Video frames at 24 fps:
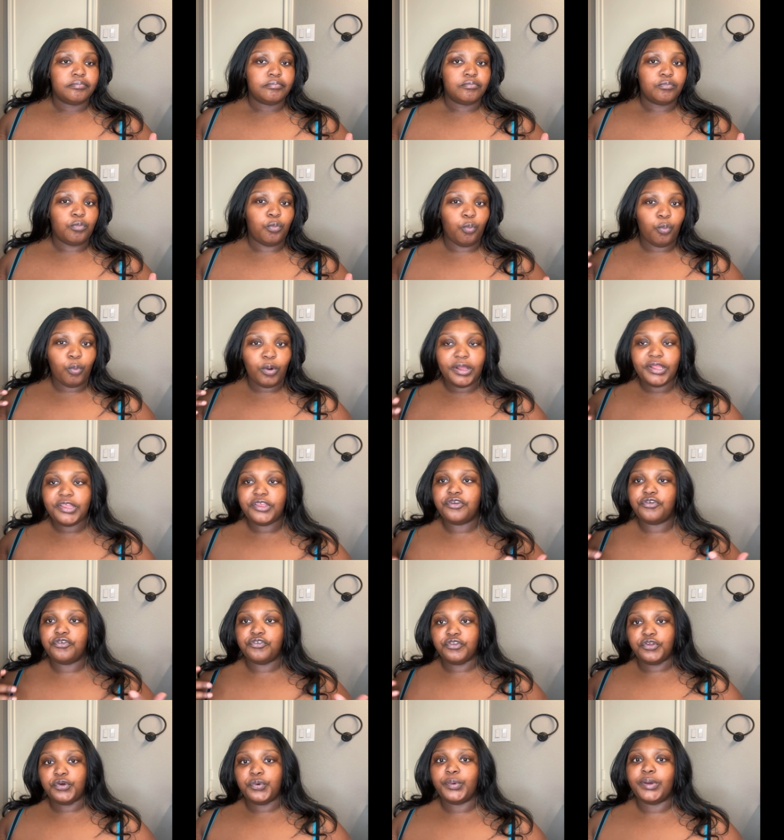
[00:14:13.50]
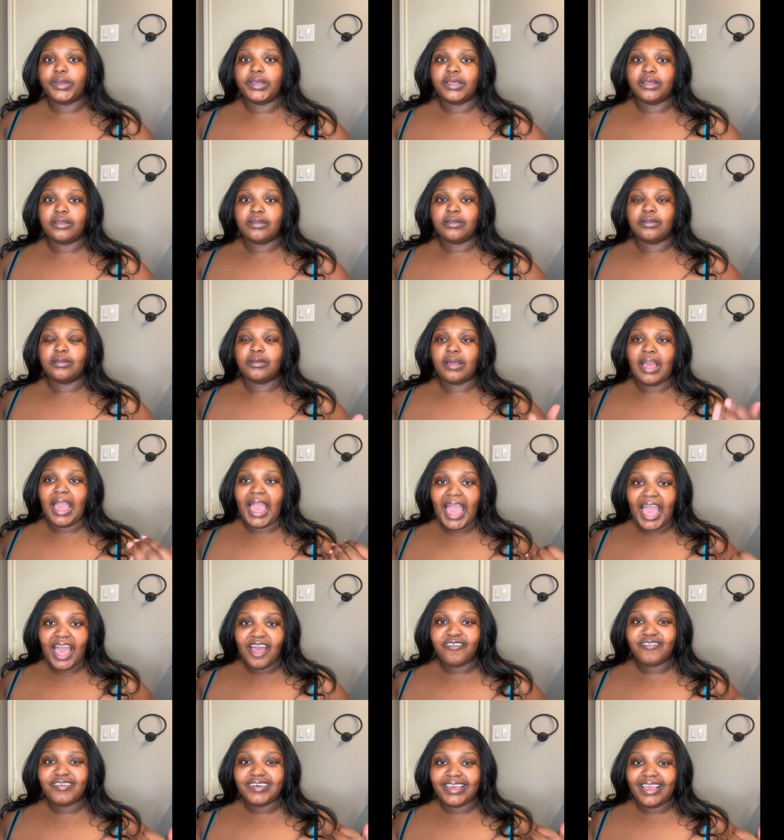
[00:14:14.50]
what you're doing.
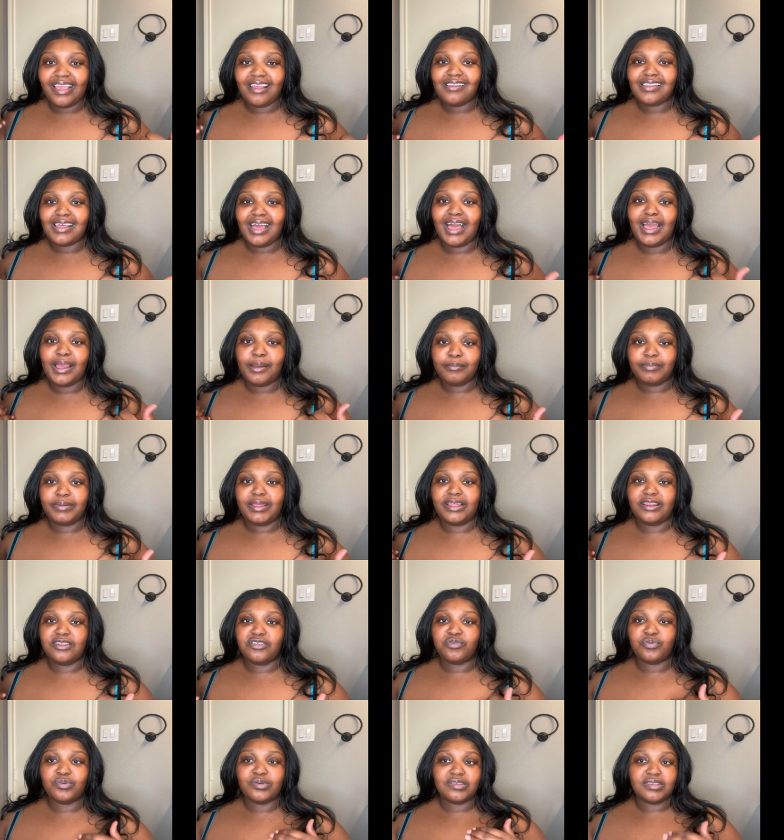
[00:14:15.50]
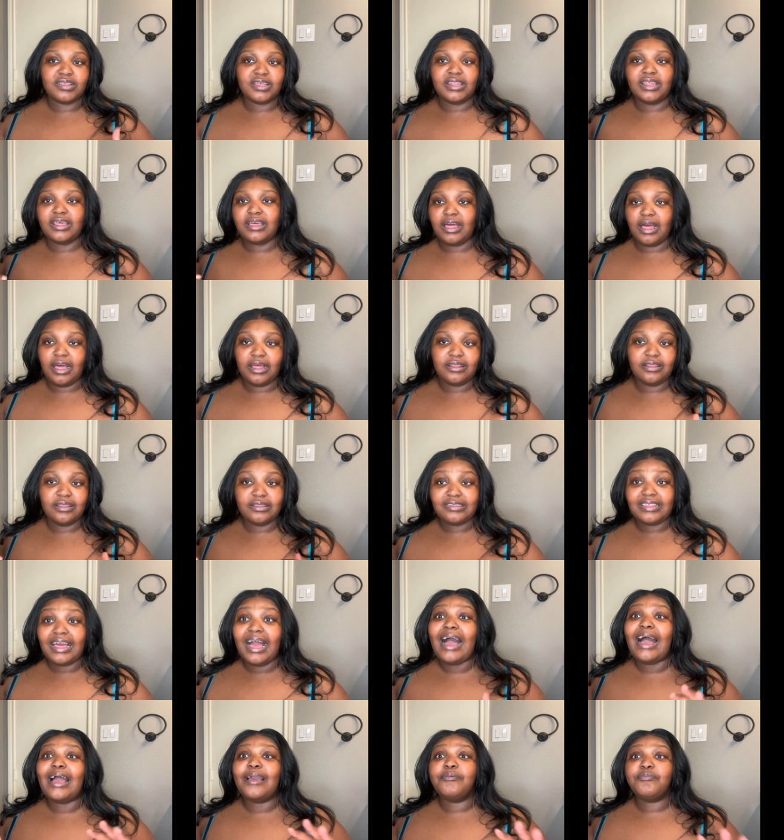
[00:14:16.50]
Having a time date is a
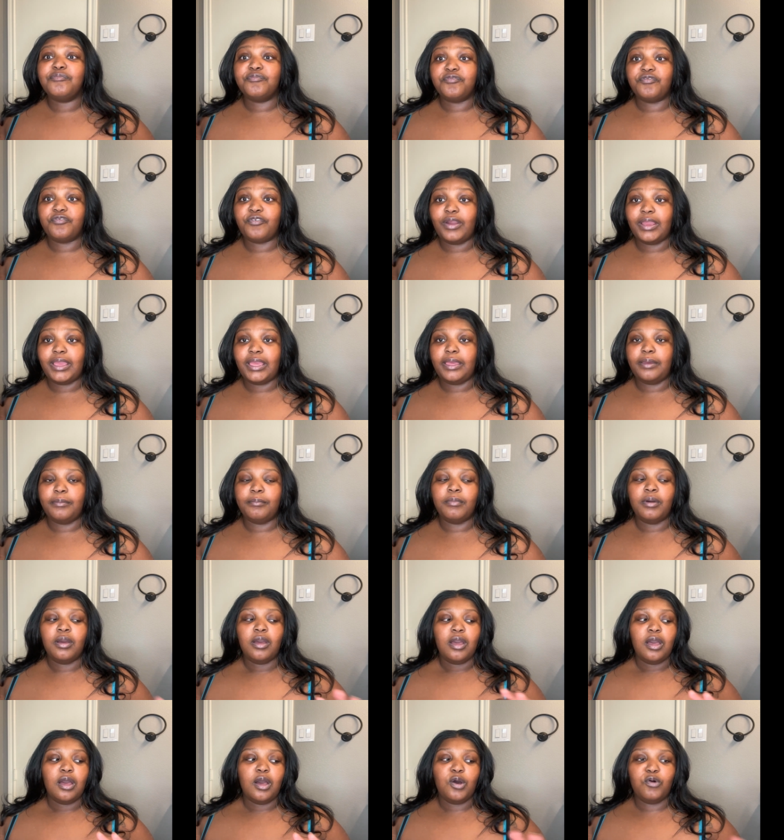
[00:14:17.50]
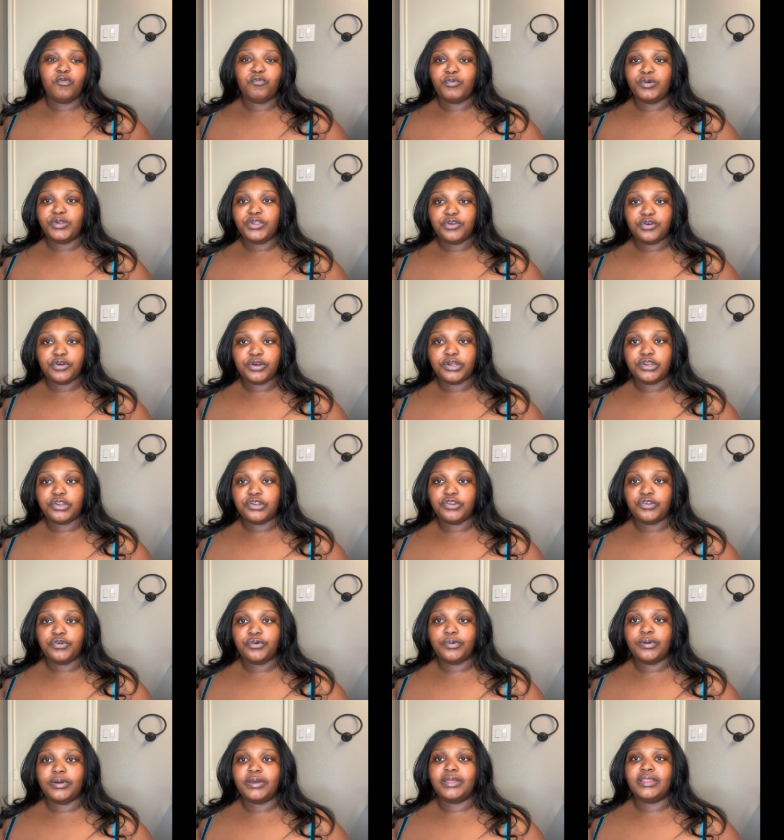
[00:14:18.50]
time frame of when you're gonna
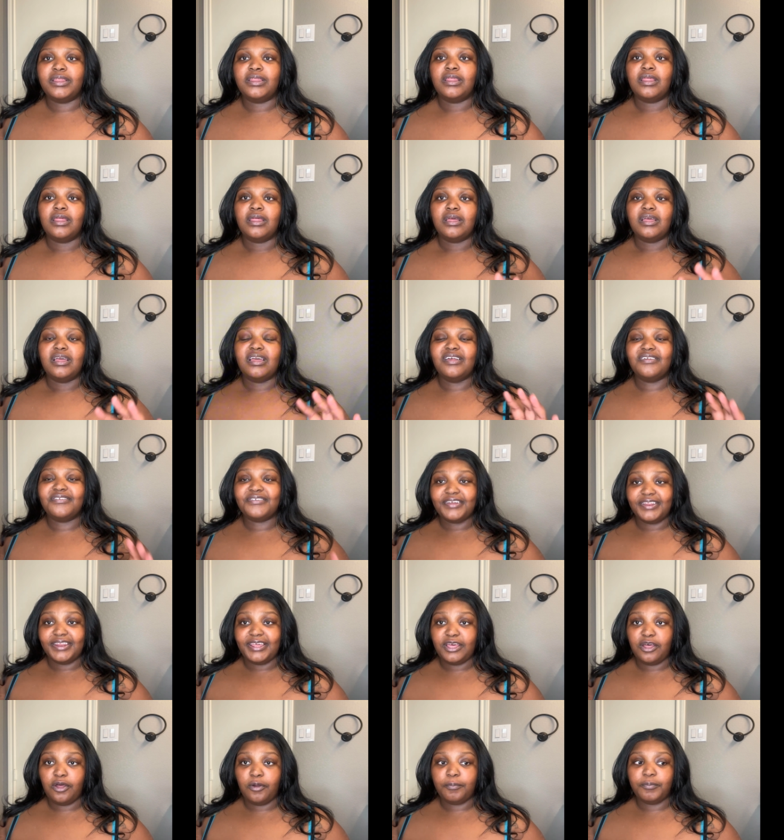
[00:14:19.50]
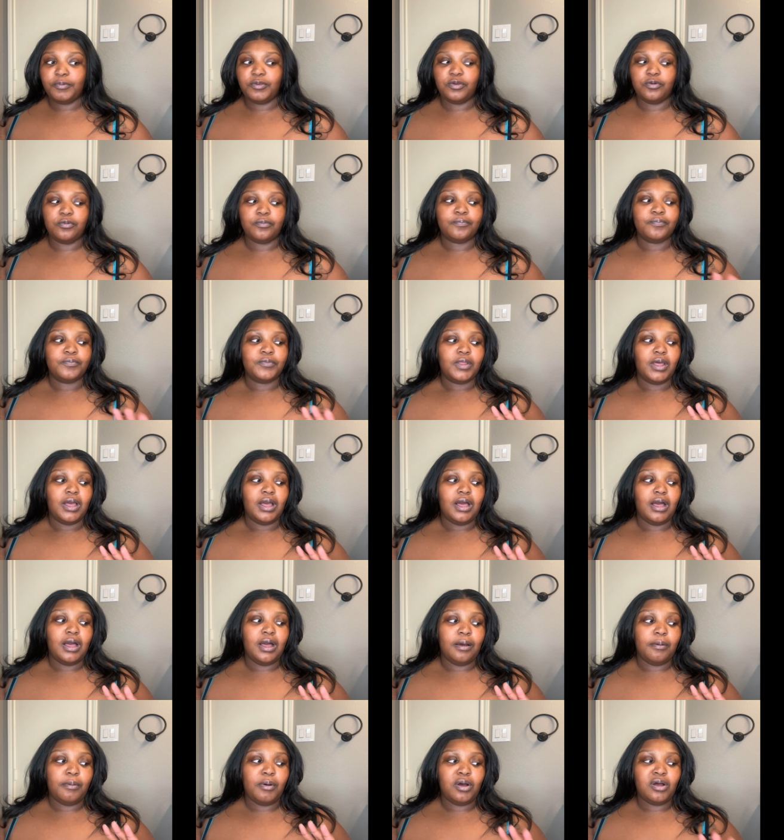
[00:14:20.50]
do it is gonna help you.
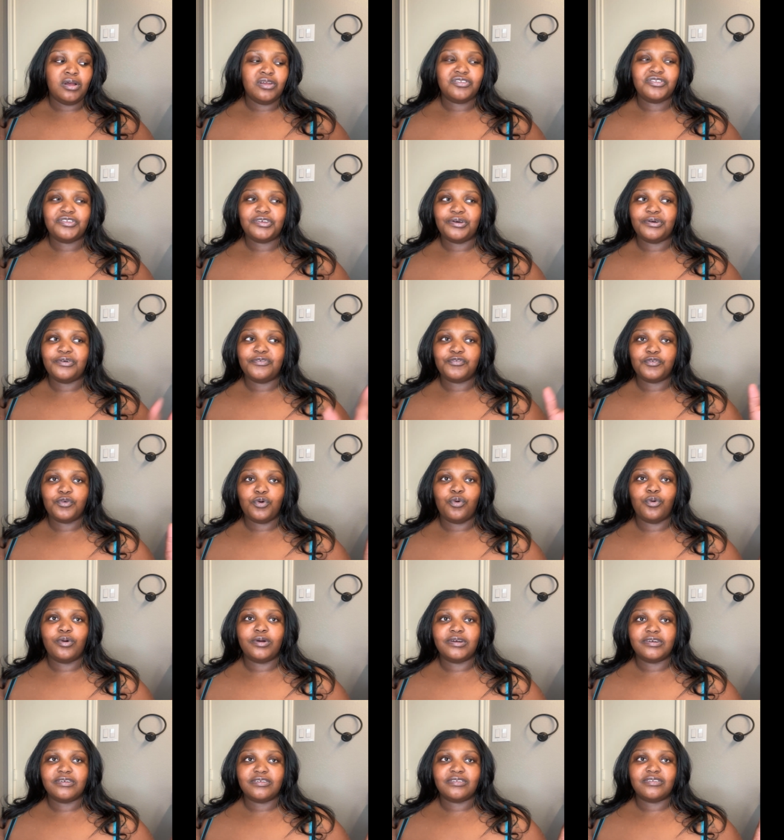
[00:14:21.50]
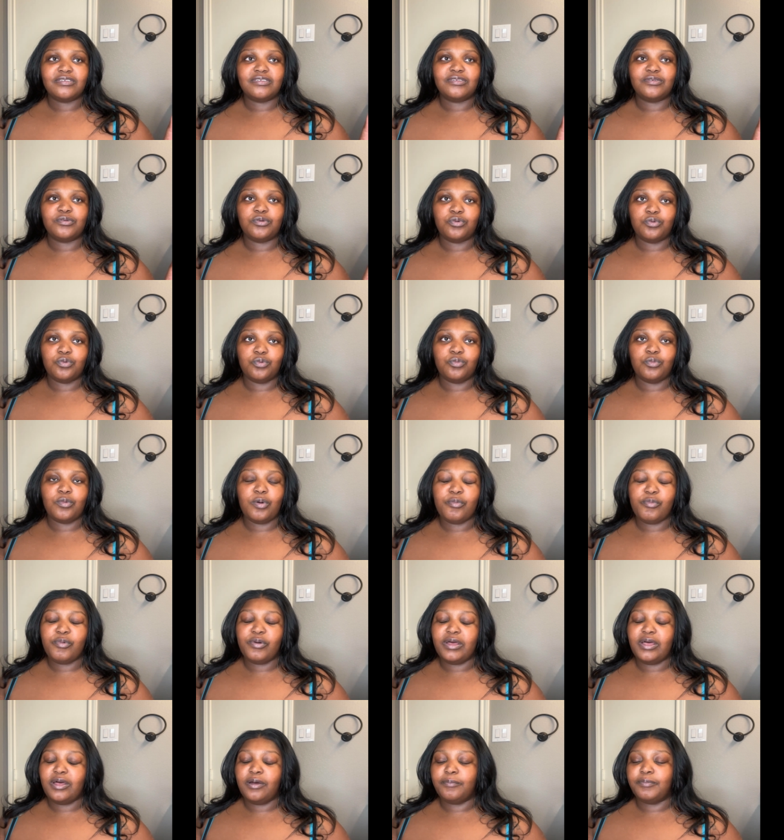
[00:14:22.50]
Also, of course, what
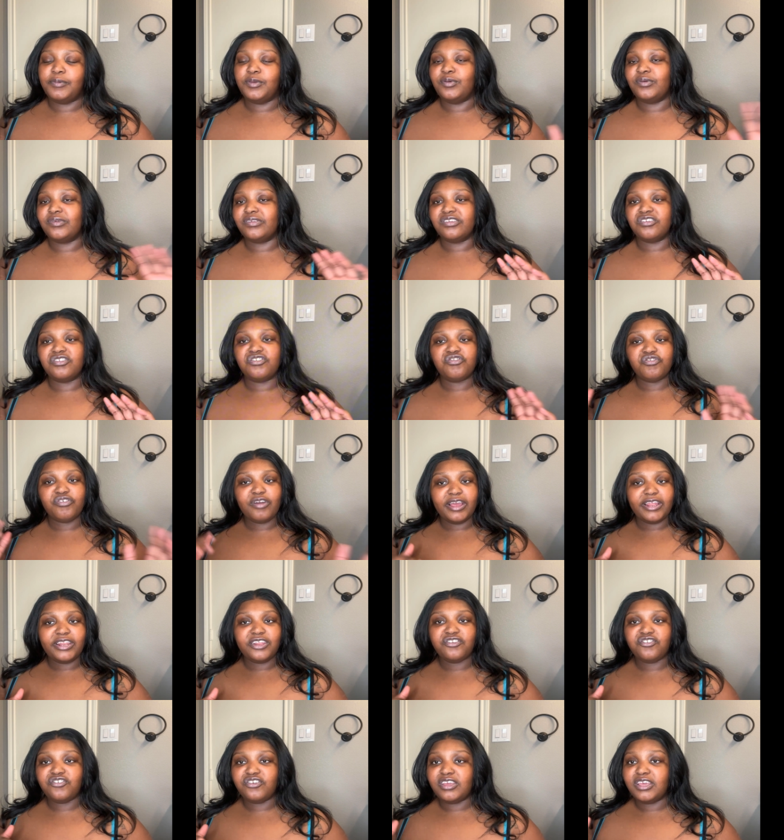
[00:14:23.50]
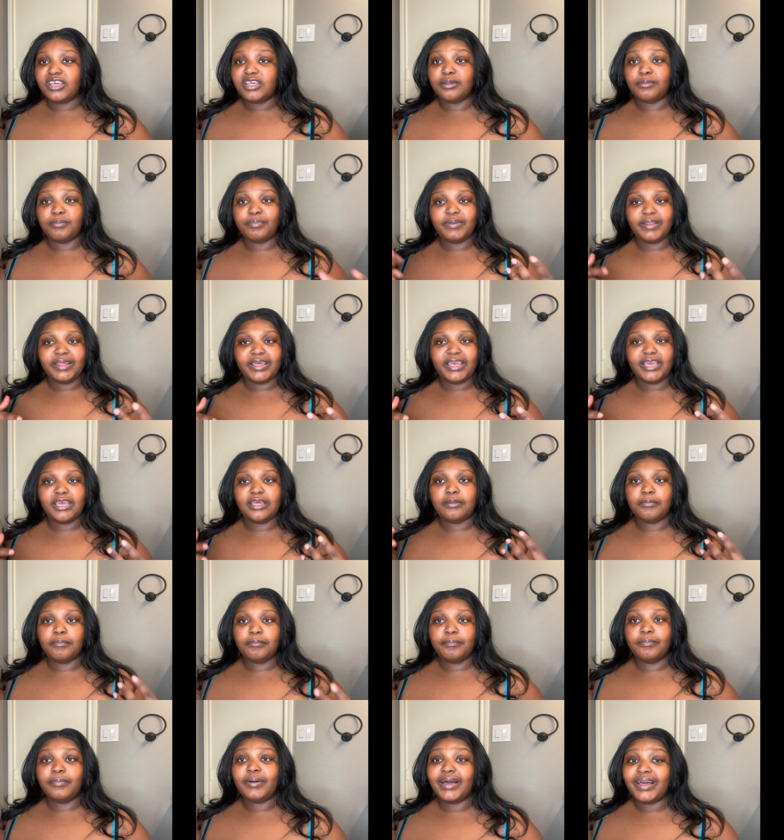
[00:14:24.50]
will help you is a strategy and a
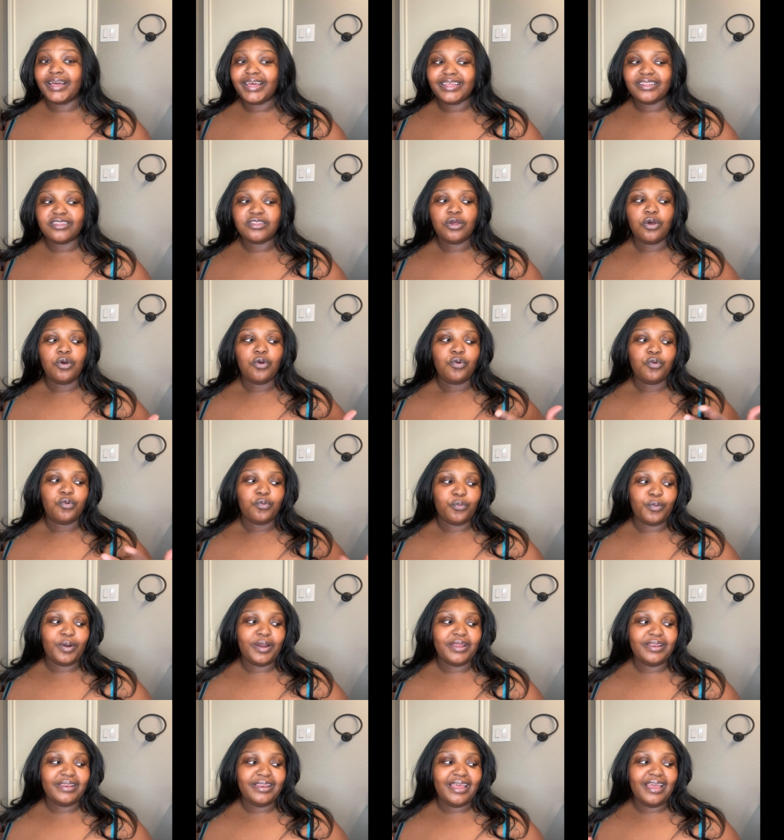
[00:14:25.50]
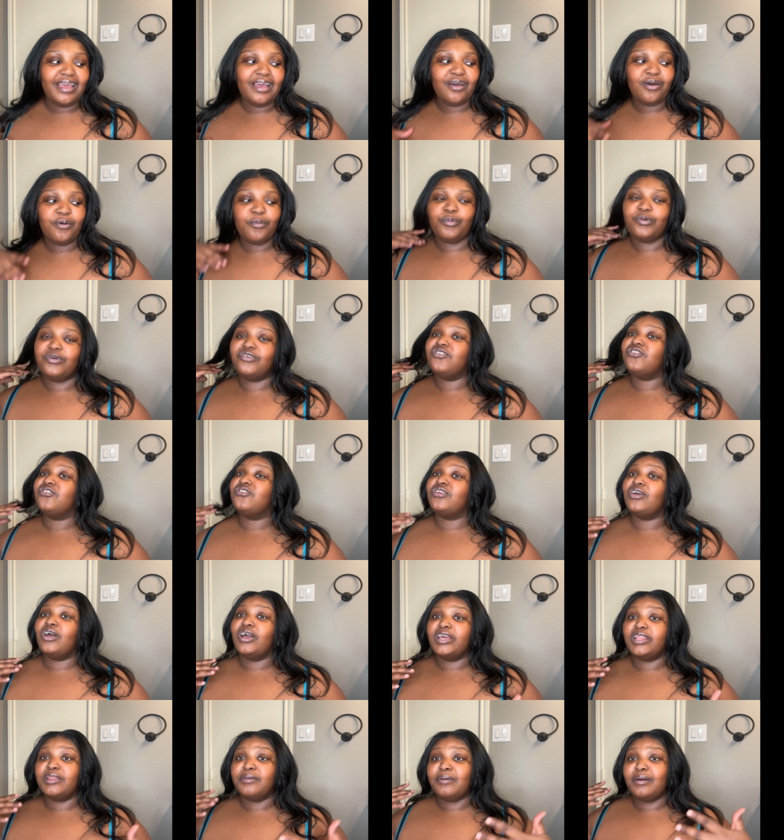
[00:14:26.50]
plan. But right now, we're just
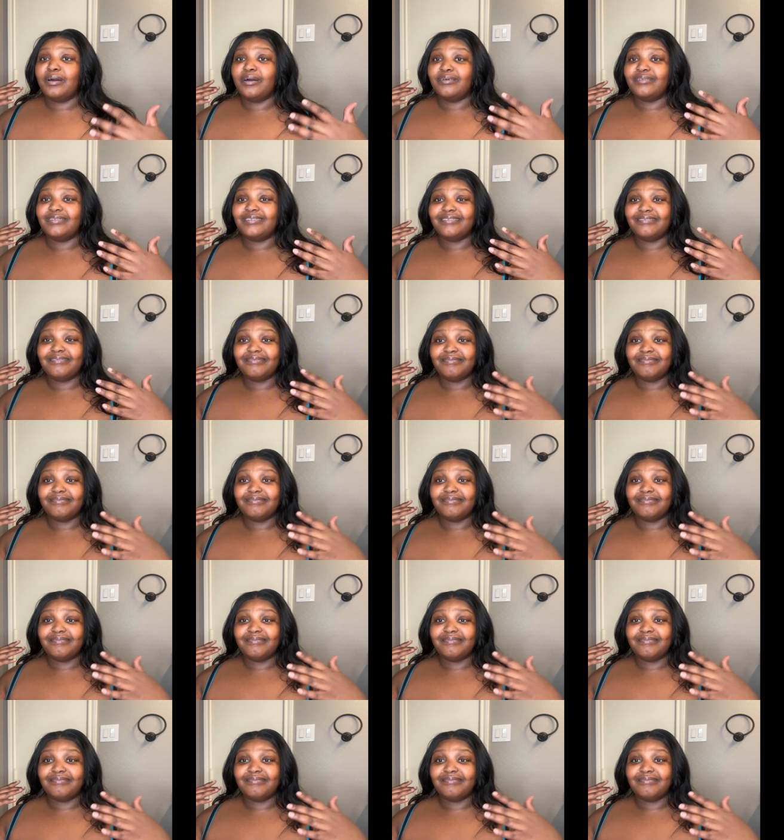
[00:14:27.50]
talking about